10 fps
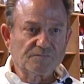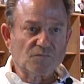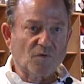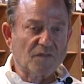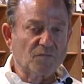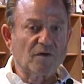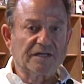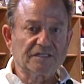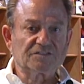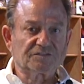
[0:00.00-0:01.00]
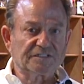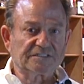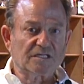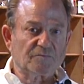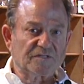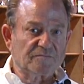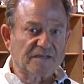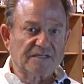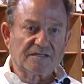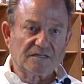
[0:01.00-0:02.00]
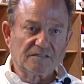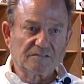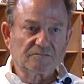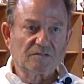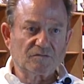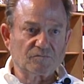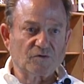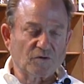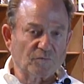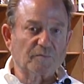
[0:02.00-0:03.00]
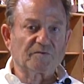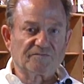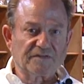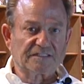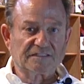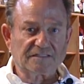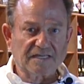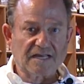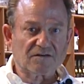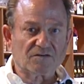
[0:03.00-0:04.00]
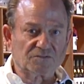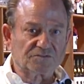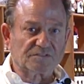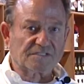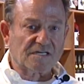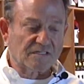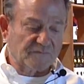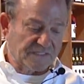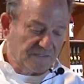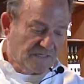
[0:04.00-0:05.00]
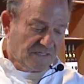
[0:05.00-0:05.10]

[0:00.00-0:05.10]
the wine industry is helping to make a ripple effect in the agricultural economy.